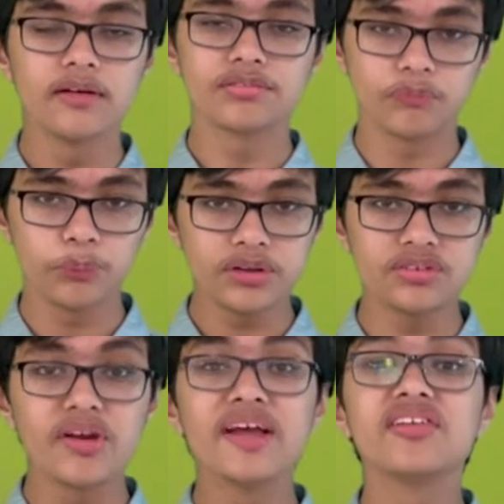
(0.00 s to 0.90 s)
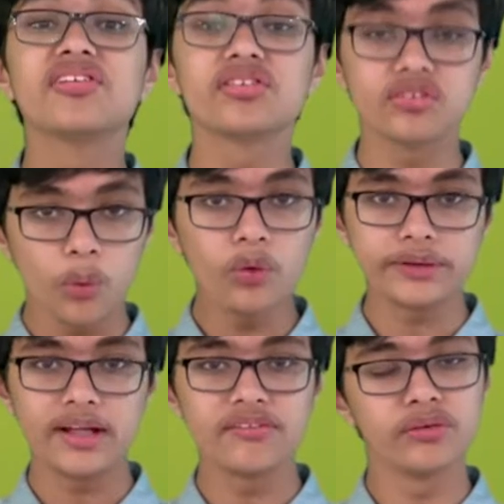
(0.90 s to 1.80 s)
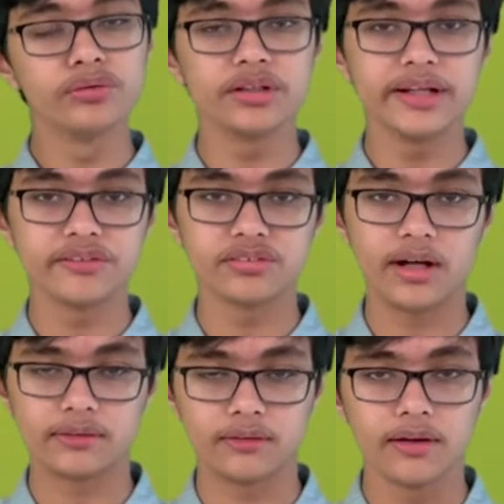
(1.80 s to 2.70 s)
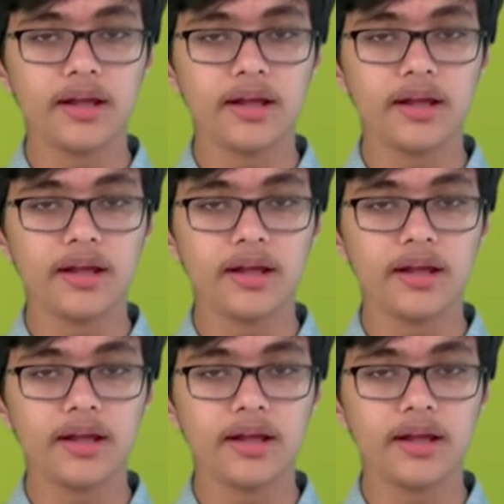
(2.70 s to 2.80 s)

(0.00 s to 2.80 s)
from which stone is usually extracted.